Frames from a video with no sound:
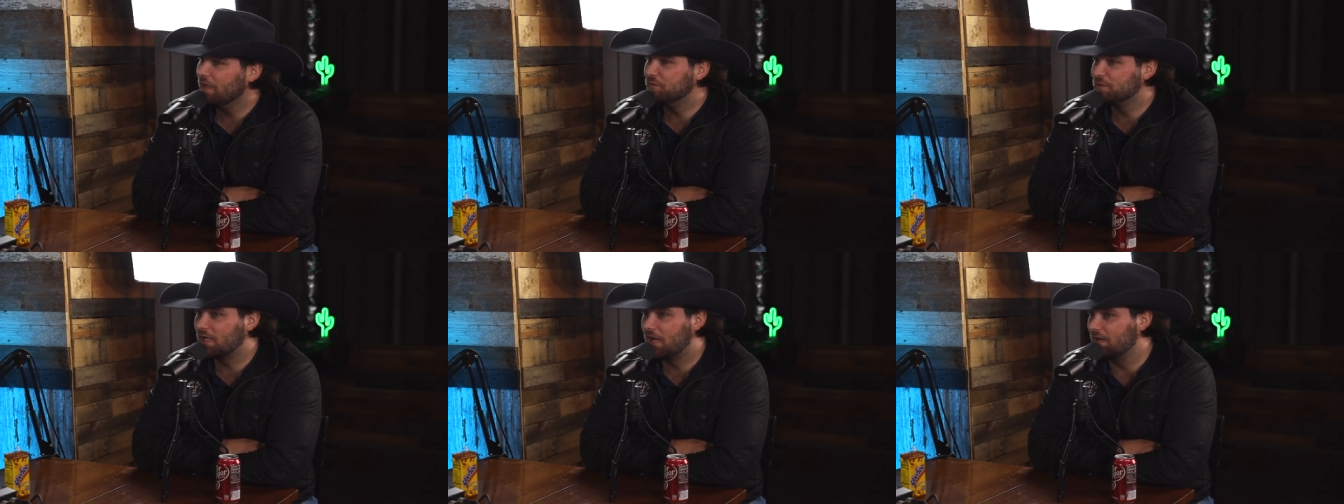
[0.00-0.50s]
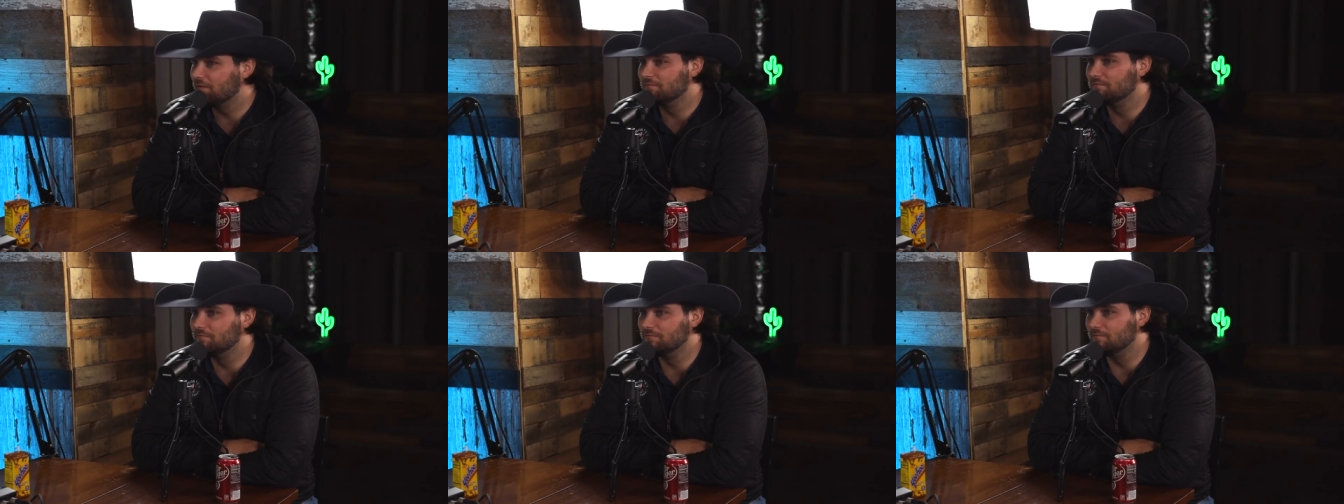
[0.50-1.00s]
he was like,
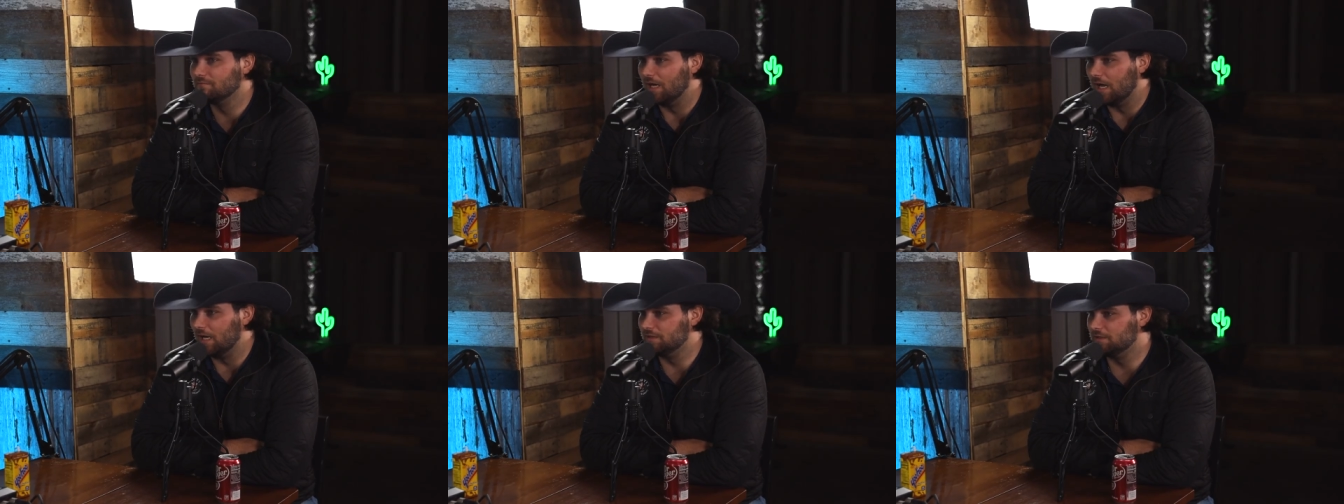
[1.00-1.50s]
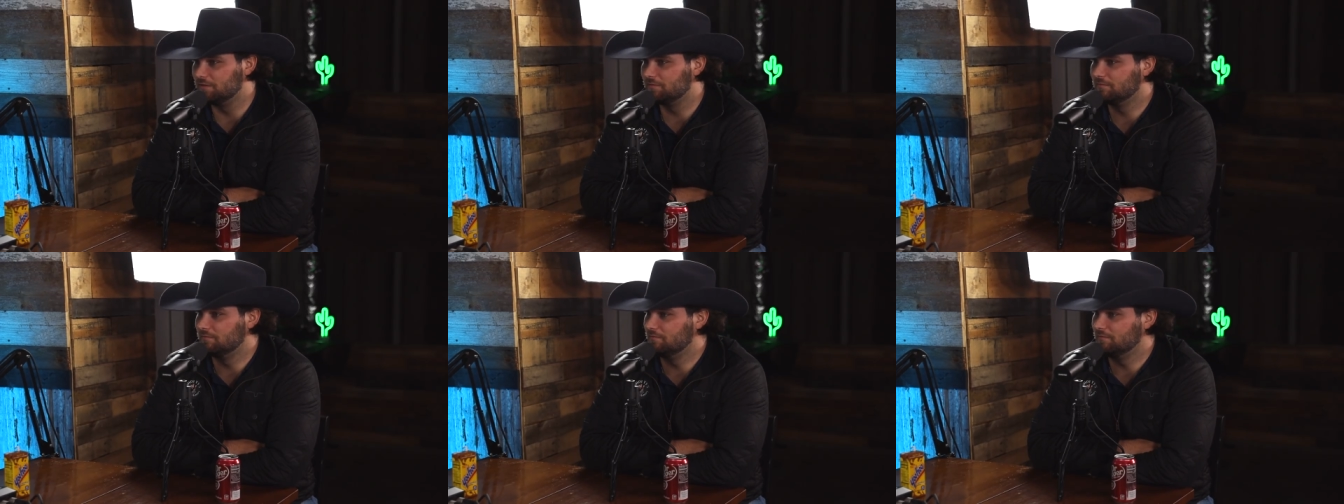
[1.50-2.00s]
I just
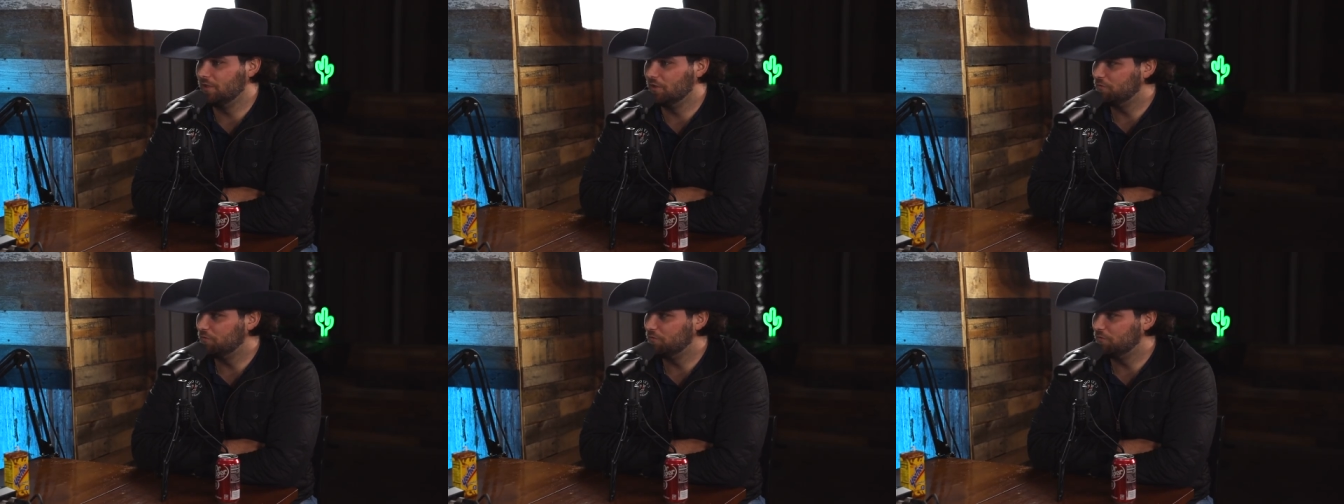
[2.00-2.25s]
you know